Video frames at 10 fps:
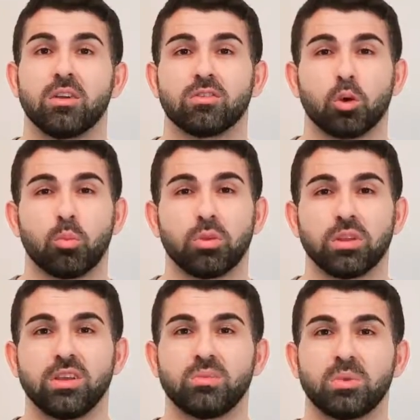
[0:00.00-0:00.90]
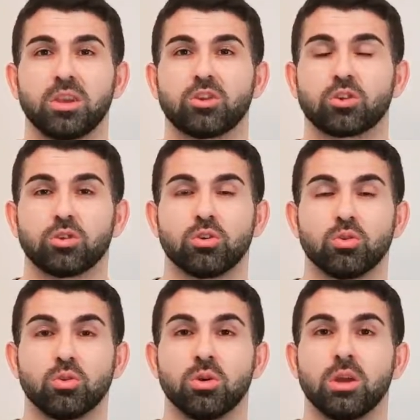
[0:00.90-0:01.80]
So please make sure
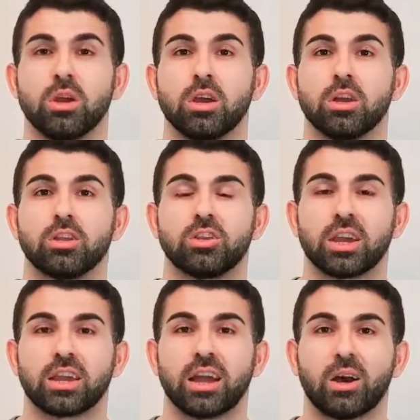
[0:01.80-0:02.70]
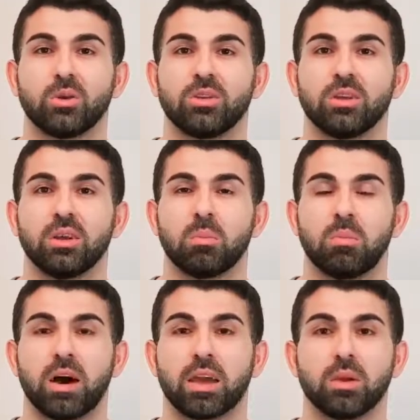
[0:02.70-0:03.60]
to check out
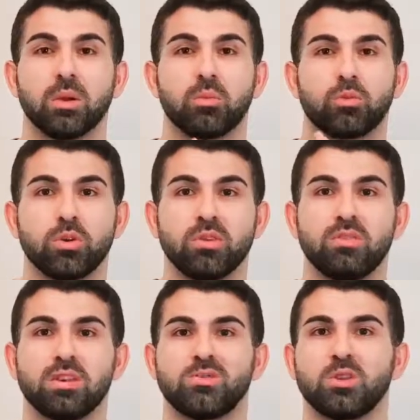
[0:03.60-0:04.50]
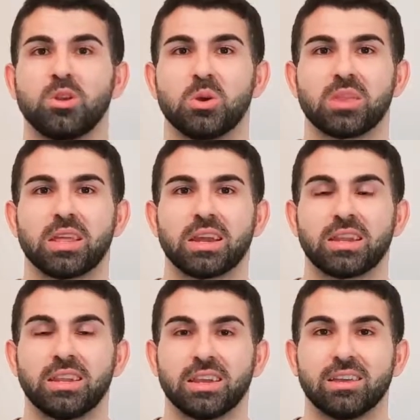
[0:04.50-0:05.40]
my previous video that I
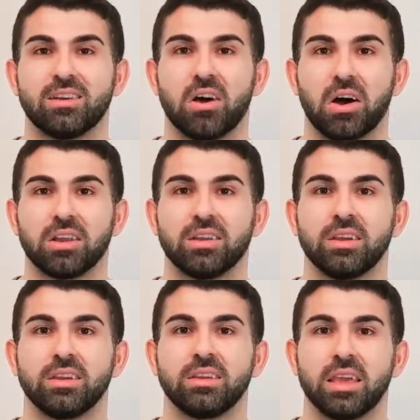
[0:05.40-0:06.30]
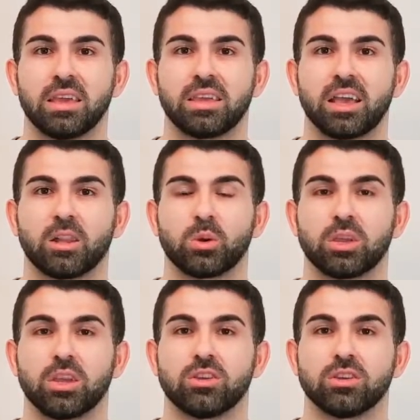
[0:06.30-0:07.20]
did on take
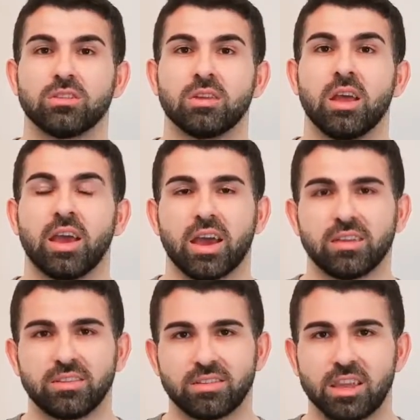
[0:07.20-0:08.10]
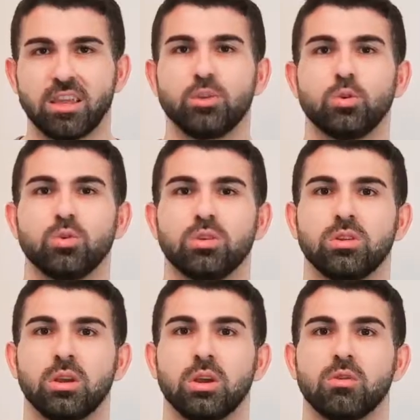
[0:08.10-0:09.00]
collocation, and stay
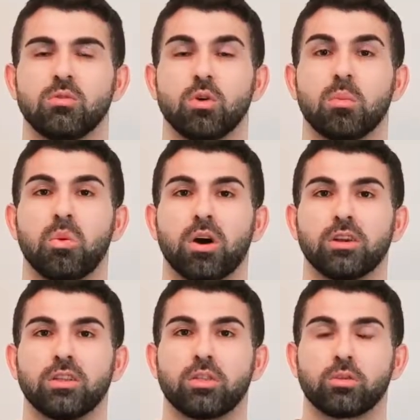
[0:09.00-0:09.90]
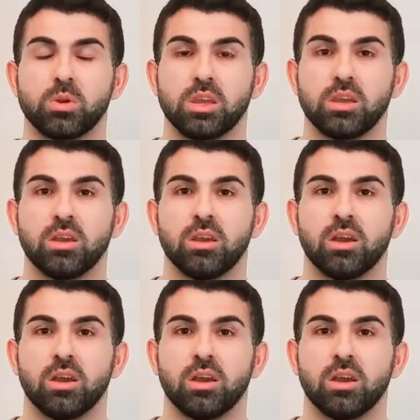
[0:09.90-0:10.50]
tuned for part 3